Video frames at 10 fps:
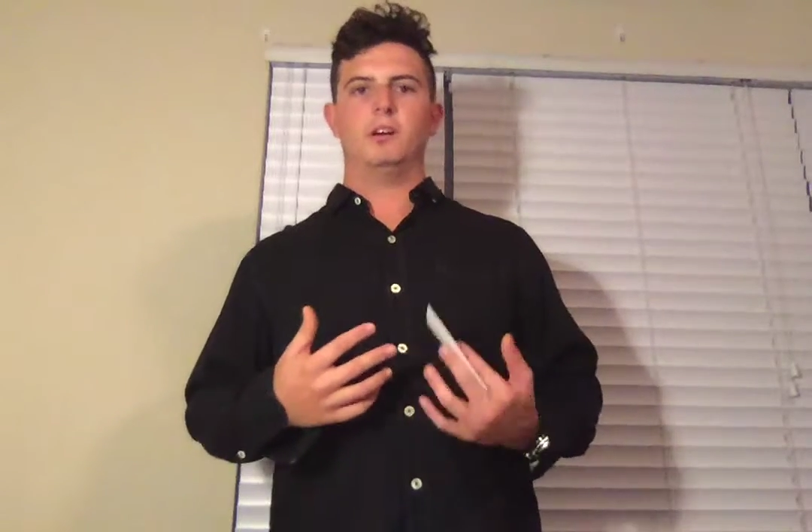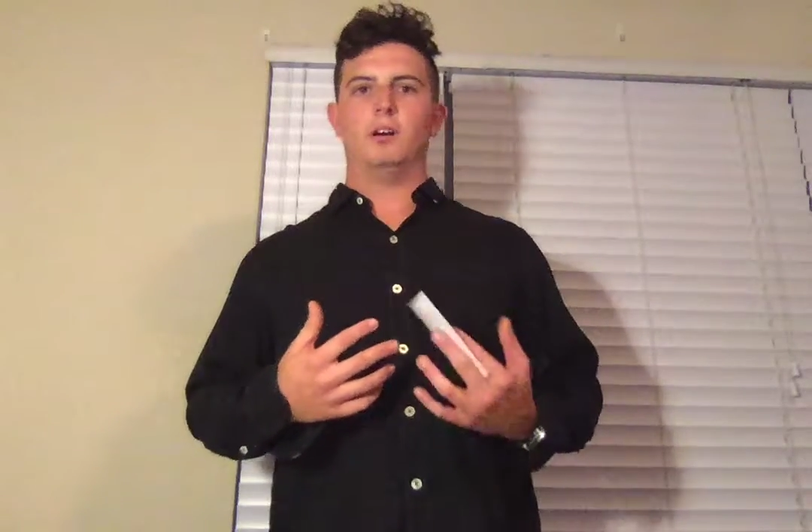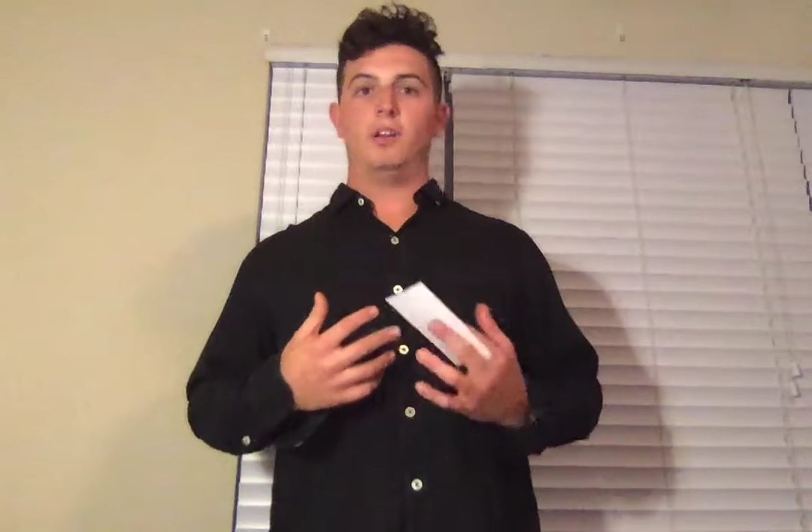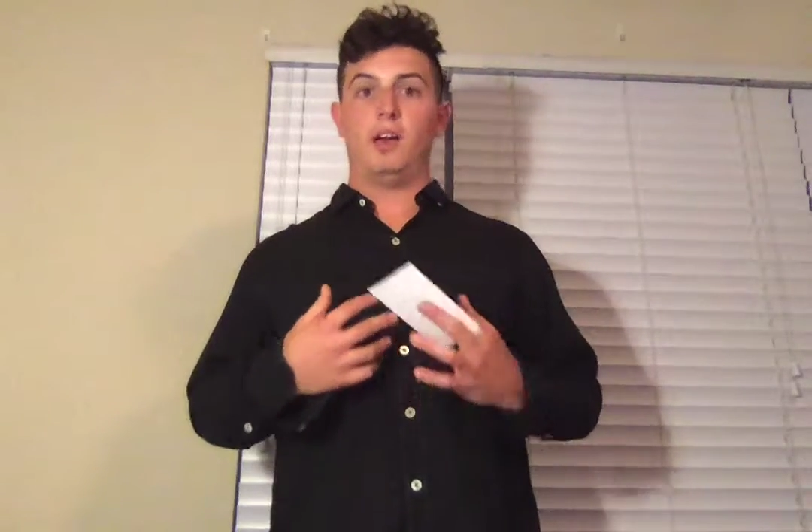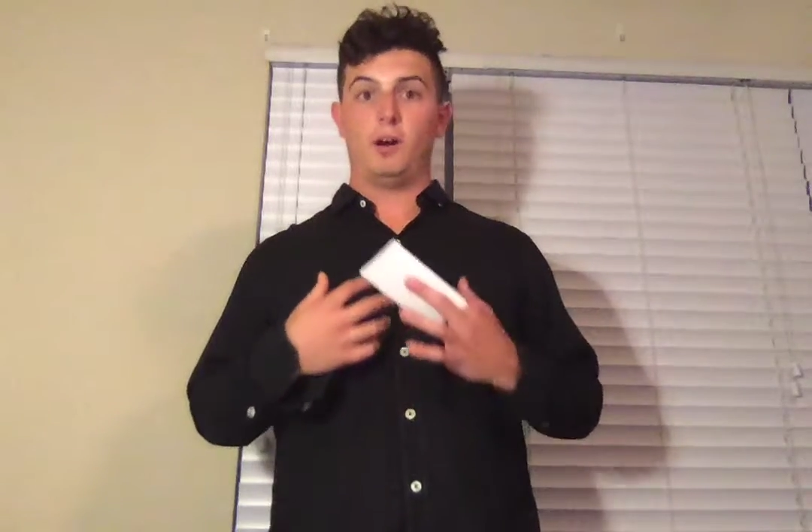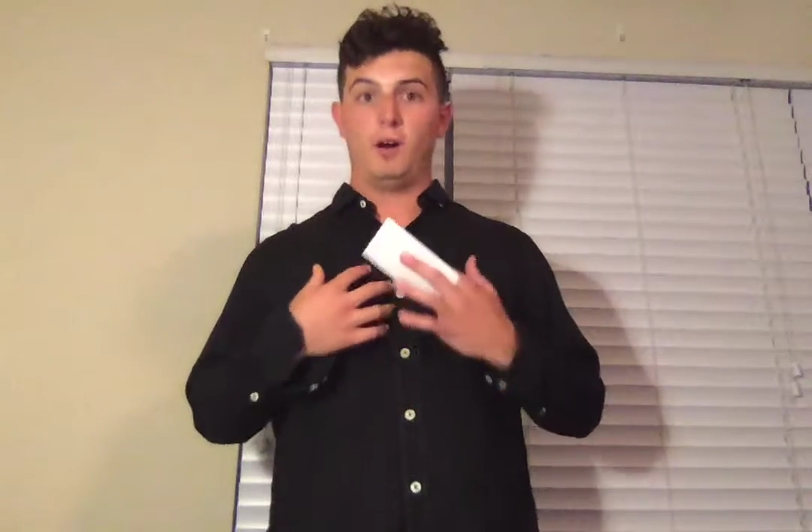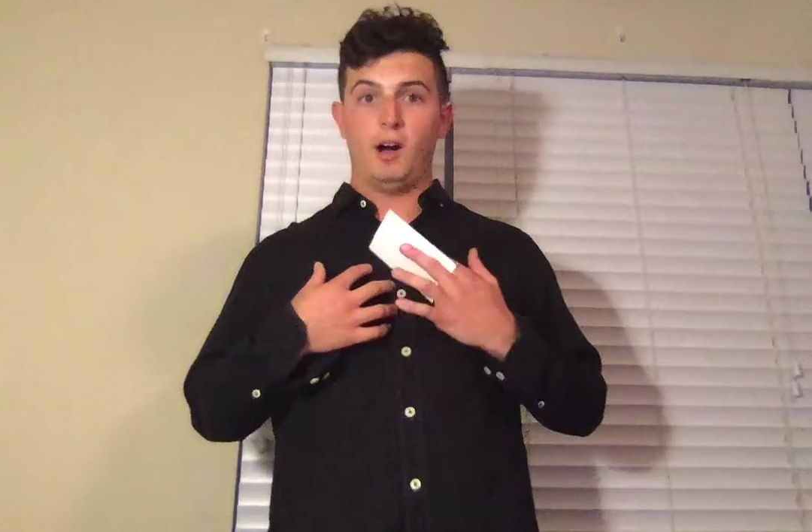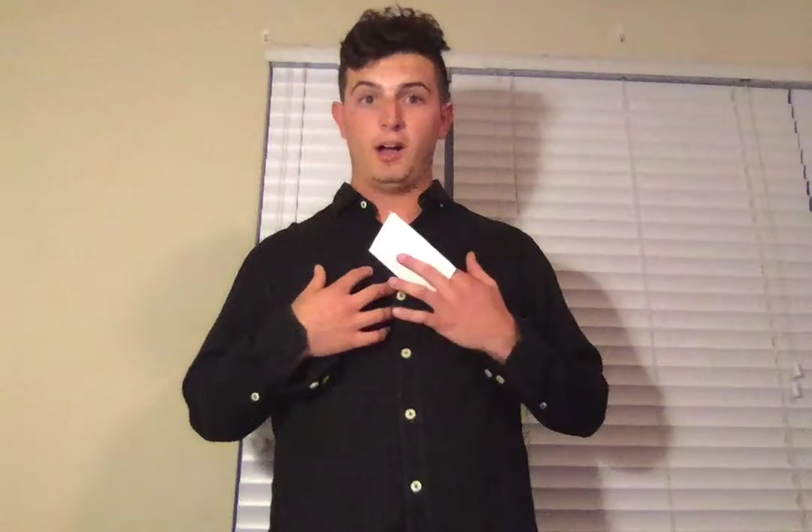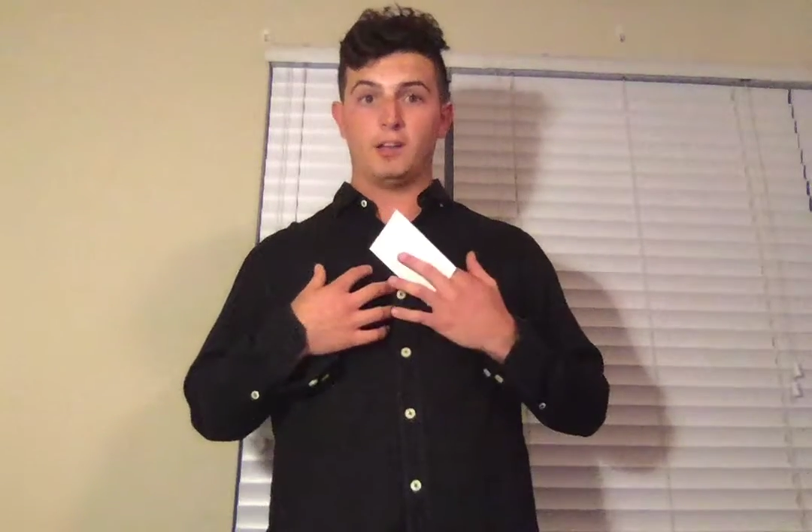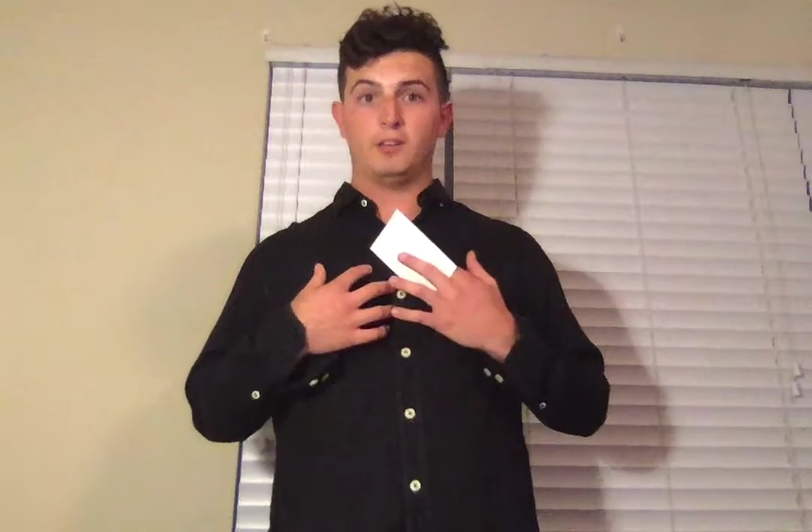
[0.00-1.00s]
on how
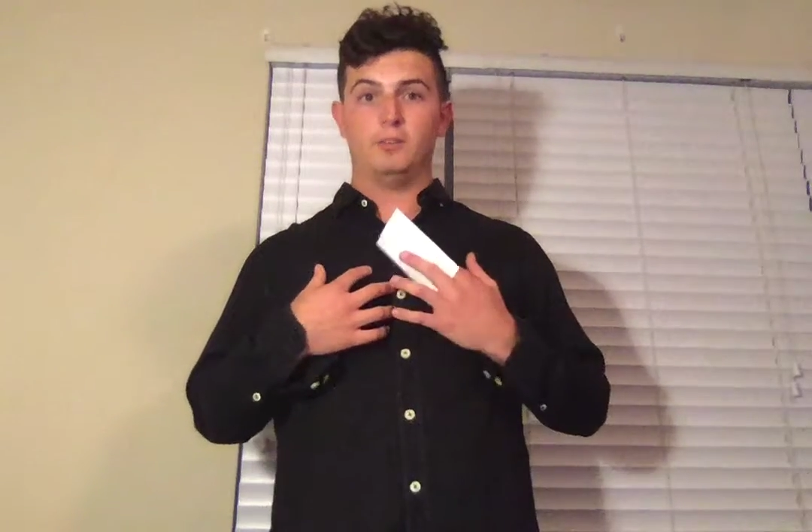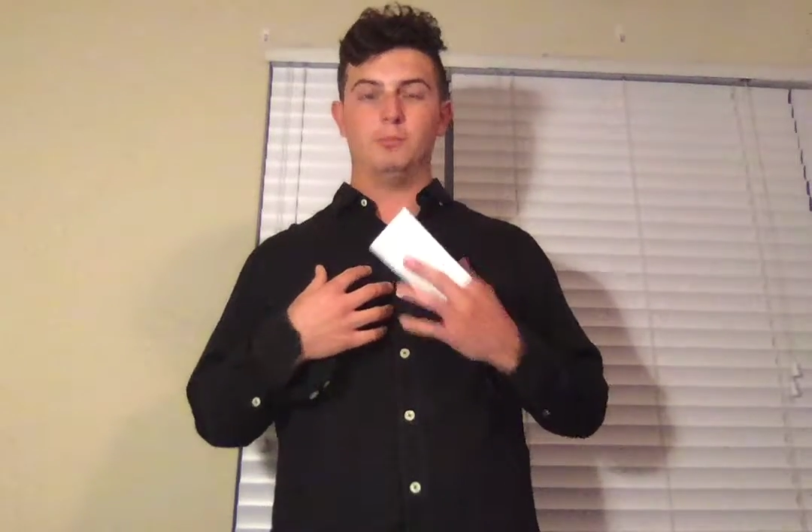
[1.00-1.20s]
I can do